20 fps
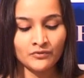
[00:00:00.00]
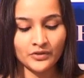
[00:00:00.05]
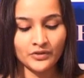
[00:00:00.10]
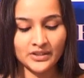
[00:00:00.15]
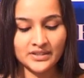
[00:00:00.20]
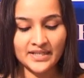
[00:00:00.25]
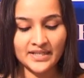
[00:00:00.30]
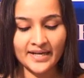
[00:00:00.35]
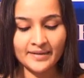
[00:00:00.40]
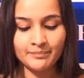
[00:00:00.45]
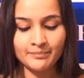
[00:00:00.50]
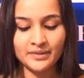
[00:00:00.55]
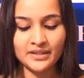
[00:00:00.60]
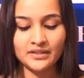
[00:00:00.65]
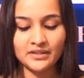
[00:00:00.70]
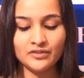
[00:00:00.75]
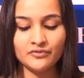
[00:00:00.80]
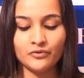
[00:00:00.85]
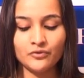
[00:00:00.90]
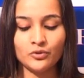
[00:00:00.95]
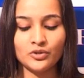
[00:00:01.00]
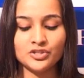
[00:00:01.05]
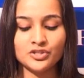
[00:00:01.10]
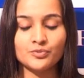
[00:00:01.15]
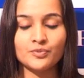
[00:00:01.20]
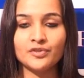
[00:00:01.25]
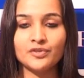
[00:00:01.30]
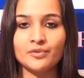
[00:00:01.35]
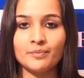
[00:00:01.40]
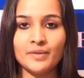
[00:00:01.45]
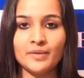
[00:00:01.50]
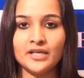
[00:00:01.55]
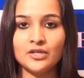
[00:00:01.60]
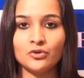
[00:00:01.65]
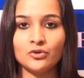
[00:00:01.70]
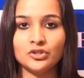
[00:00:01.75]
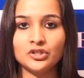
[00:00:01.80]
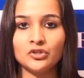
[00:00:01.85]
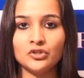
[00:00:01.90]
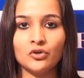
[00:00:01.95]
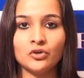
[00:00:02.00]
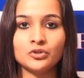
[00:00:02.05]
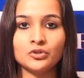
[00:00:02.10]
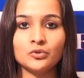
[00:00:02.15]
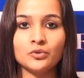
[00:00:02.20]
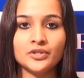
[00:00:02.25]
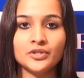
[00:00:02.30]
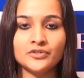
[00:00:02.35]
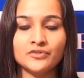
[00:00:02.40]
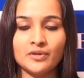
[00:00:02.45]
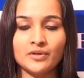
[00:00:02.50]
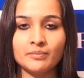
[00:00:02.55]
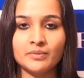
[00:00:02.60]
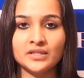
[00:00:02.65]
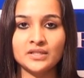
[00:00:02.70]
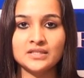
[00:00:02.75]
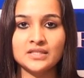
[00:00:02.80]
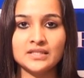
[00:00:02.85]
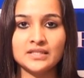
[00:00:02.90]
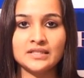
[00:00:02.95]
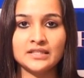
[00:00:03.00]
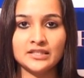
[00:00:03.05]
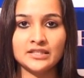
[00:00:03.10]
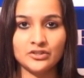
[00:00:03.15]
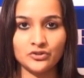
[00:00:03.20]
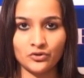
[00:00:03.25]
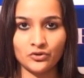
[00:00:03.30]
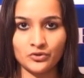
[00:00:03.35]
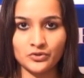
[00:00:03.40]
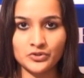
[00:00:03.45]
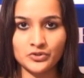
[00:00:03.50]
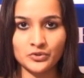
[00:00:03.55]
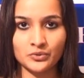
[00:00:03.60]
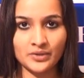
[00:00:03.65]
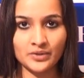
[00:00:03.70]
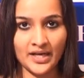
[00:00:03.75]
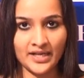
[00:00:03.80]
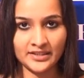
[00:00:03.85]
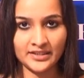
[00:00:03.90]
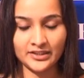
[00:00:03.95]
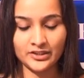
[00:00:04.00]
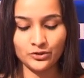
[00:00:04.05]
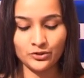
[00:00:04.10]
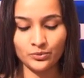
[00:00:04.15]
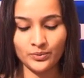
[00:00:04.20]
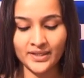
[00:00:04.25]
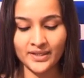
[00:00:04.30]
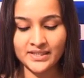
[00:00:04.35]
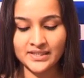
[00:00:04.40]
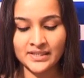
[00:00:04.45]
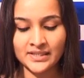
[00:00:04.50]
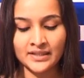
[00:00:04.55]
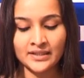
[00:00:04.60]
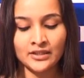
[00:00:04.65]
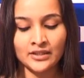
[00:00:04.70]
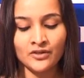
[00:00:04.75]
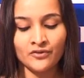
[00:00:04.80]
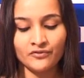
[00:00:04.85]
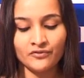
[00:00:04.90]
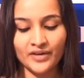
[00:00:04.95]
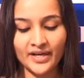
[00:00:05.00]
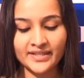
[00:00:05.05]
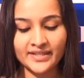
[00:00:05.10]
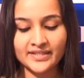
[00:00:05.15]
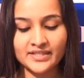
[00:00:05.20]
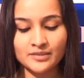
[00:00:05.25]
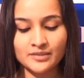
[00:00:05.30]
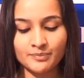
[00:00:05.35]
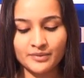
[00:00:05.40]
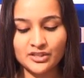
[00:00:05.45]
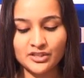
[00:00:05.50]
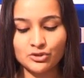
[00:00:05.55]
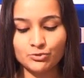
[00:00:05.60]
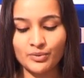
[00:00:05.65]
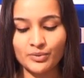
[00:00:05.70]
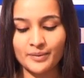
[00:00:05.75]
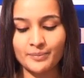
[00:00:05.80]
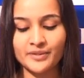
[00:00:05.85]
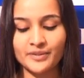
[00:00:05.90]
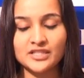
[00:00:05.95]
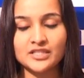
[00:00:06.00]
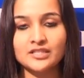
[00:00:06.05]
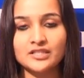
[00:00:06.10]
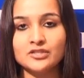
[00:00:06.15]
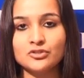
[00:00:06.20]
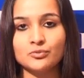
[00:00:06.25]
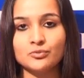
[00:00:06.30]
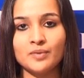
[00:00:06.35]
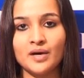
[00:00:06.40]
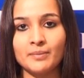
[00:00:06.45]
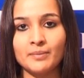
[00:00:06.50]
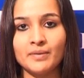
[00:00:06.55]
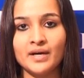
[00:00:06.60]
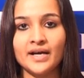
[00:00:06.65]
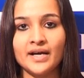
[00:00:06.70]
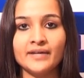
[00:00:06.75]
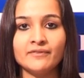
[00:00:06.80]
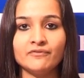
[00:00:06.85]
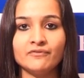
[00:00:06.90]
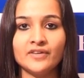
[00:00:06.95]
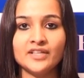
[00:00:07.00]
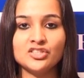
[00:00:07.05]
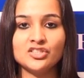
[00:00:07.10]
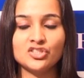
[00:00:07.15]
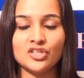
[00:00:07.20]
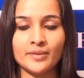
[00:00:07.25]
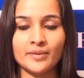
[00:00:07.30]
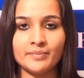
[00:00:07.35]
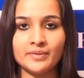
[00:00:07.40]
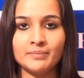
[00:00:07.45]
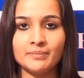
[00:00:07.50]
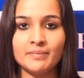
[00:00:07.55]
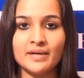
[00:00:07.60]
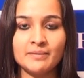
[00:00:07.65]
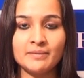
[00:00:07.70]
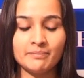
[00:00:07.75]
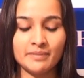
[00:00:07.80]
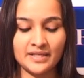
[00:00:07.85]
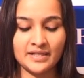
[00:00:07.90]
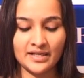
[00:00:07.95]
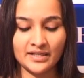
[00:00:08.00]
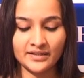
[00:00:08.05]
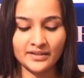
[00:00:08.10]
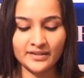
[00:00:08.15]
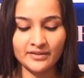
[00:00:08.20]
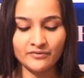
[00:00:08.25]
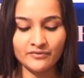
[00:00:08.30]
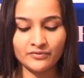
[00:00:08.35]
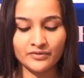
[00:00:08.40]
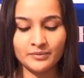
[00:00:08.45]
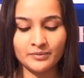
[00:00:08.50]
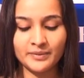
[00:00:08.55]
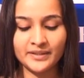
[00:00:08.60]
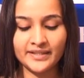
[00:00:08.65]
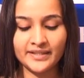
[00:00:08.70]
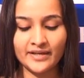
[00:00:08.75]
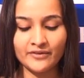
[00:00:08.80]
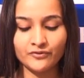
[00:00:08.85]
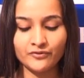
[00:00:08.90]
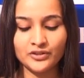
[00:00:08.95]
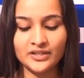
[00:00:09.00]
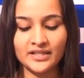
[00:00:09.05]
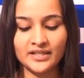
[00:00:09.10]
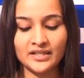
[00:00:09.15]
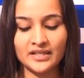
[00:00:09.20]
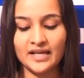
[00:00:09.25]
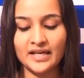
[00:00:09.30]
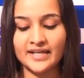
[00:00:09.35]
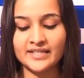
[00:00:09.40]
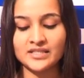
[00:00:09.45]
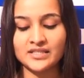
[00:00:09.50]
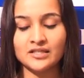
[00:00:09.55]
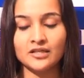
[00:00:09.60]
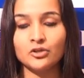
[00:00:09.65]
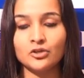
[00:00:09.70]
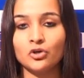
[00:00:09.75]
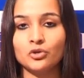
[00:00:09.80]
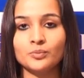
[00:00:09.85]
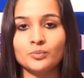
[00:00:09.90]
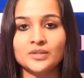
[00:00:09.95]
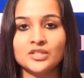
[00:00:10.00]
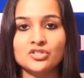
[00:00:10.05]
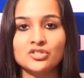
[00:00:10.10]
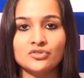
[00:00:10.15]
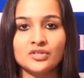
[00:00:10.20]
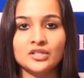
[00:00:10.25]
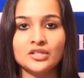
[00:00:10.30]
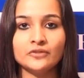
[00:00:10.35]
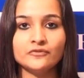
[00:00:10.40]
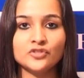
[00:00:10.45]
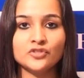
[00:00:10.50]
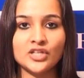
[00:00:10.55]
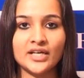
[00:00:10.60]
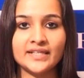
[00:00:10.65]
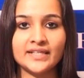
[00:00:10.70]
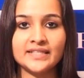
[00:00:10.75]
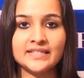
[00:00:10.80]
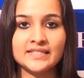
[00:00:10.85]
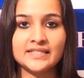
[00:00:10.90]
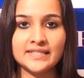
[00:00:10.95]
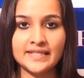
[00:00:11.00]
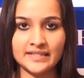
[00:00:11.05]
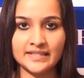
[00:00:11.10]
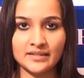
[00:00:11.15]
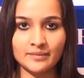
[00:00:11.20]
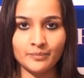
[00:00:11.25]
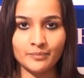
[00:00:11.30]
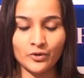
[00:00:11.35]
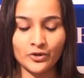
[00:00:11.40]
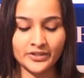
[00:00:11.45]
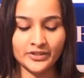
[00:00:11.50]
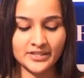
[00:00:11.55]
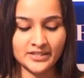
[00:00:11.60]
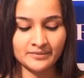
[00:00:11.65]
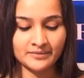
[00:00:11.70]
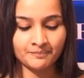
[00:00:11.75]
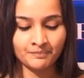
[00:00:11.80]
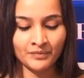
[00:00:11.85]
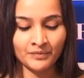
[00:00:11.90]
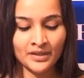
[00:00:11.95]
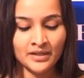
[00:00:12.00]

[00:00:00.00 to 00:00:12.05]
For the time being, the focus will remain on the ongoing troubles in the Eurozone and the US. Friday's speech by President Obama and Fed Chairman Ben Bernanke will be carefully analyzed along with a string of Chinese data points.